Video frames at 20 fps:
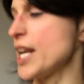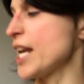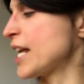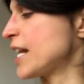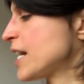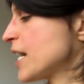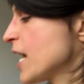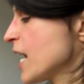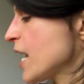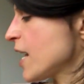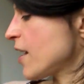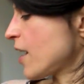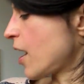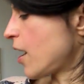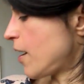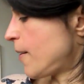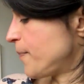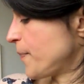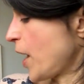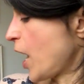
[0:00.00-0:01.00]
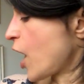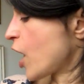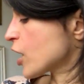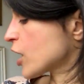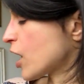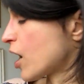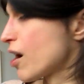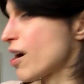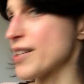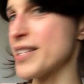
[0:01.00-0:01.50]
in her
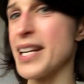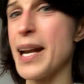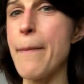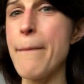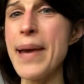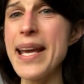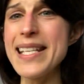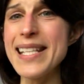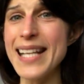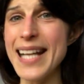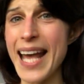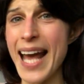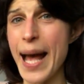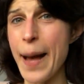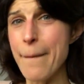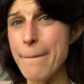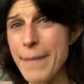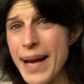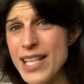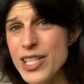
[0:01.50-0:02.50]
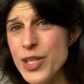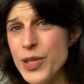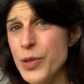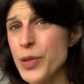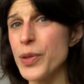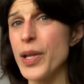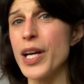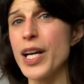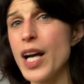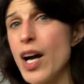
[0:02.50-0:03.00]
garden, and basically how
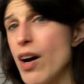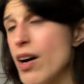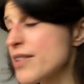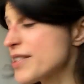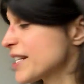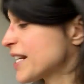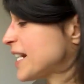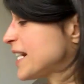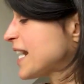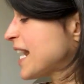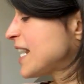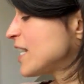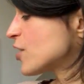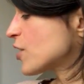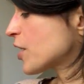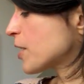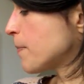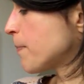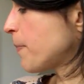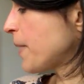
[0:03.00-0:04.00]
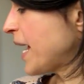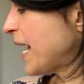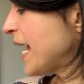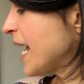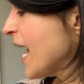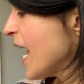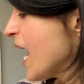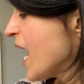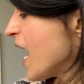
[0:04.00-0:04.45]
magical a garden and nature can be.